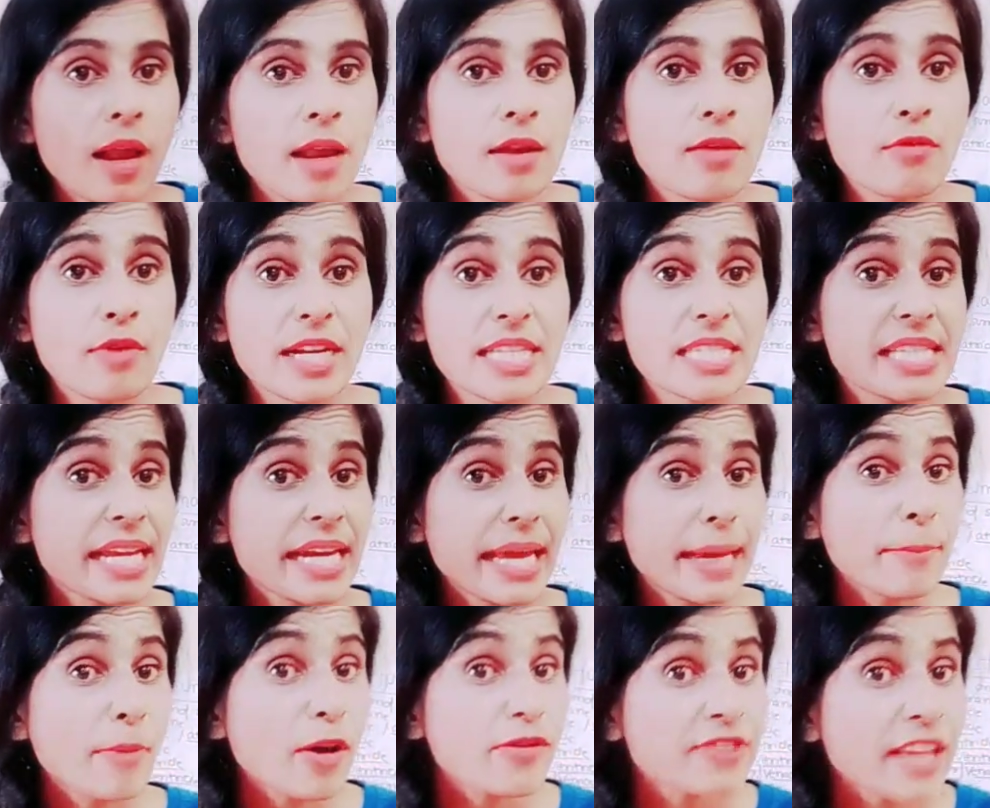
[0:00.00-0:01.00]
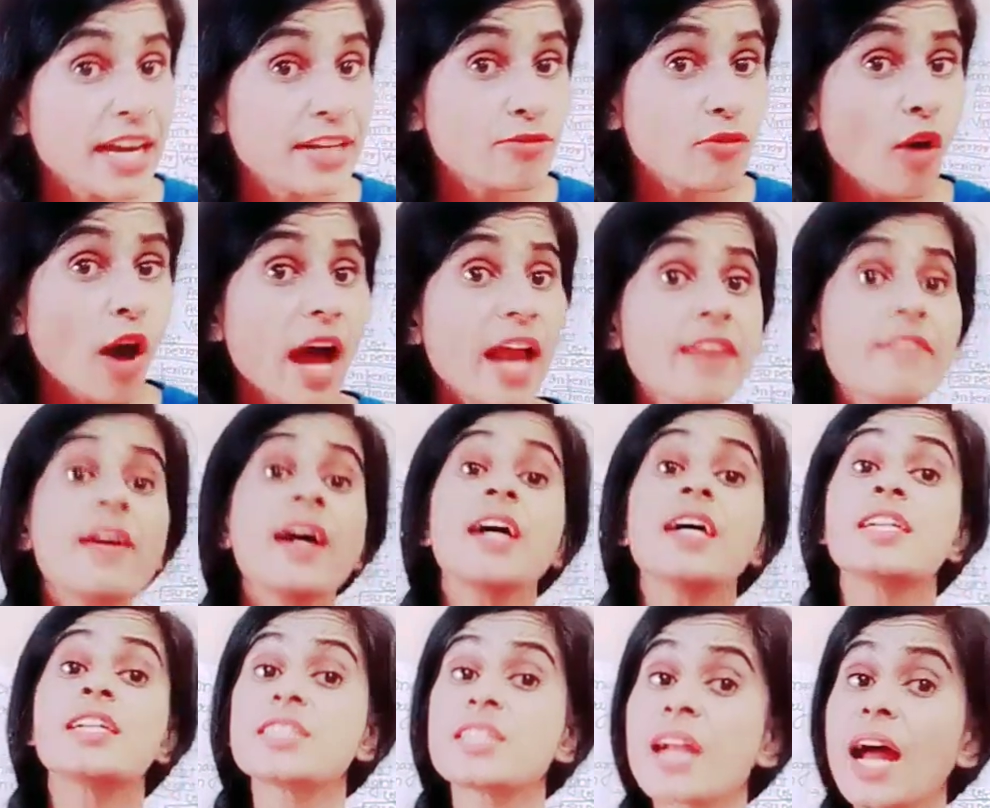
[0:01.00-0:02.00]
What is the name of that valve?
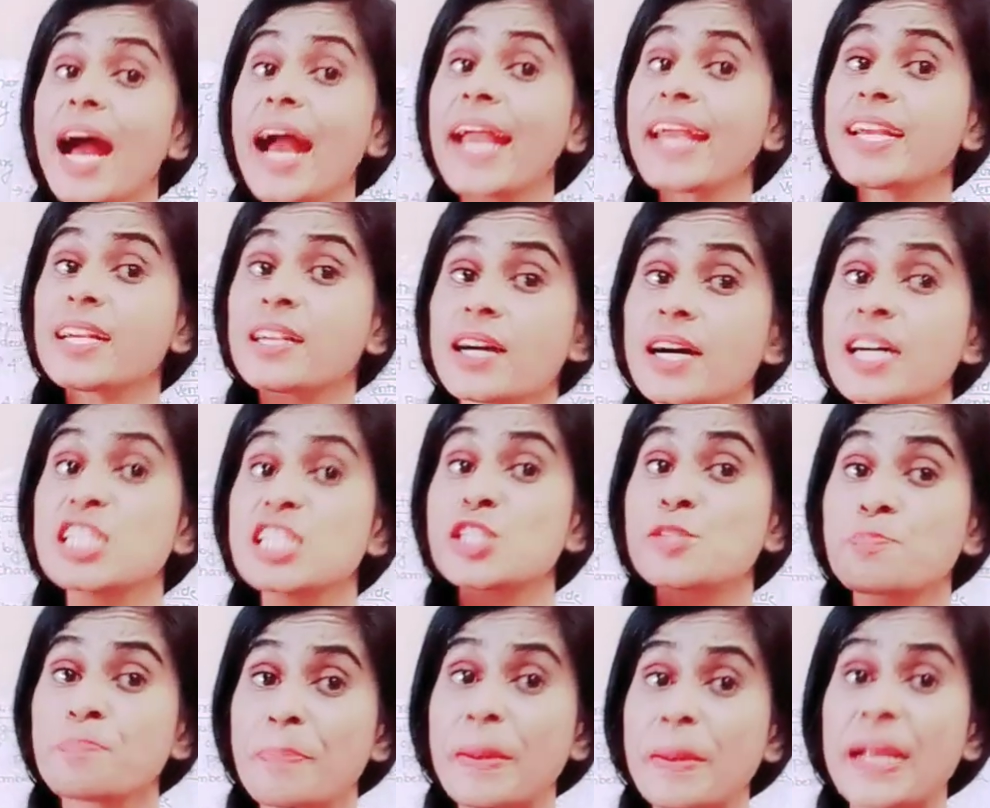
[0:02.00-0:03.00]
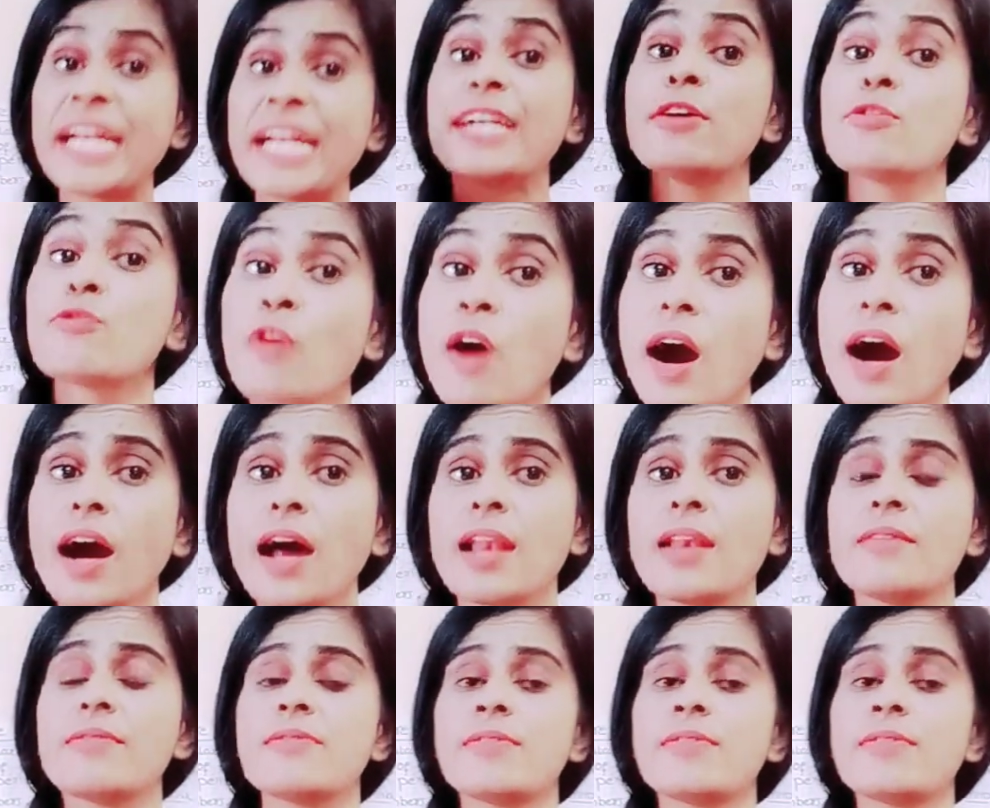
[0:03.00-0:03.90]
Tricuspid valve.